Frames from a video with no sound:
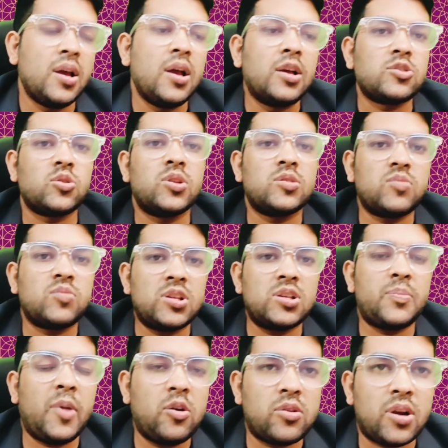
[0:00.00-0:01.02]
So this was
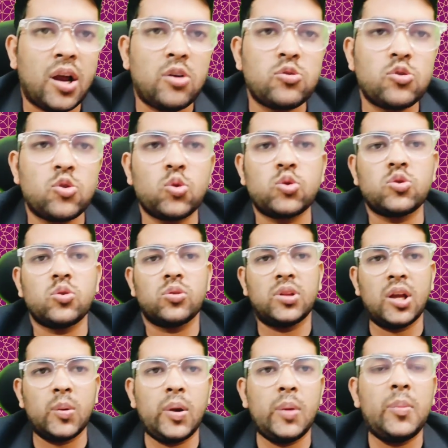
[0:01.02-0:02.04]
about round 2. So
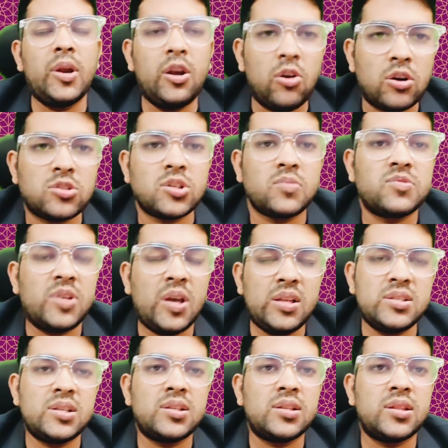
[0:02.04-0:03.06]
there will be lots of
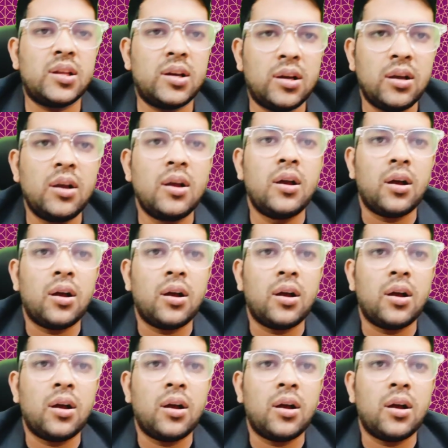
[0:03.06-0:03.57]
changes in the